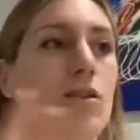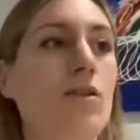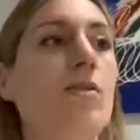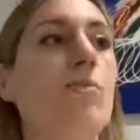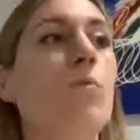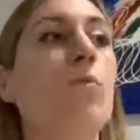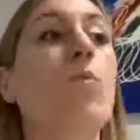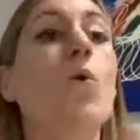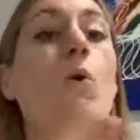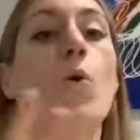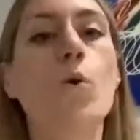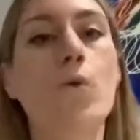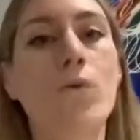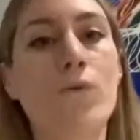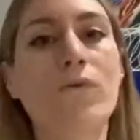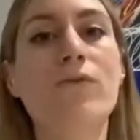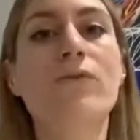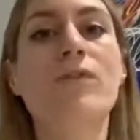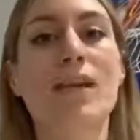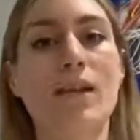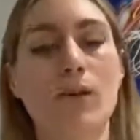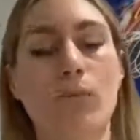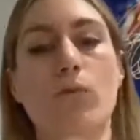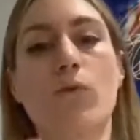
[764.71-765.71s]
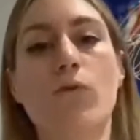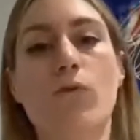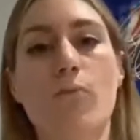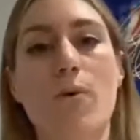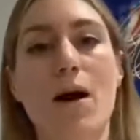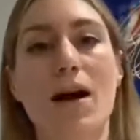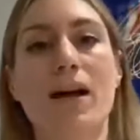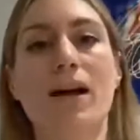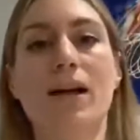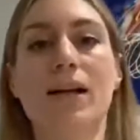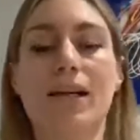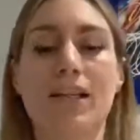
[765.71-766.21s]
wolves in a wolf
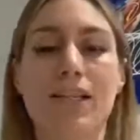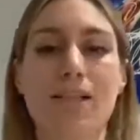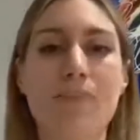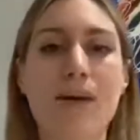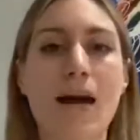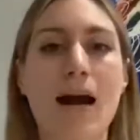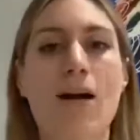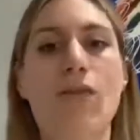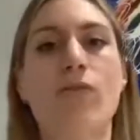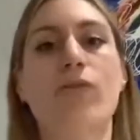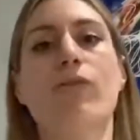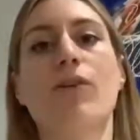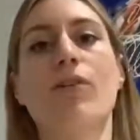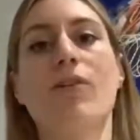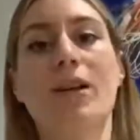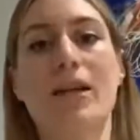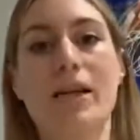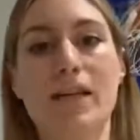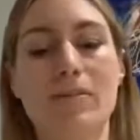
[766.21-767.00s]
pack need to be alpha and they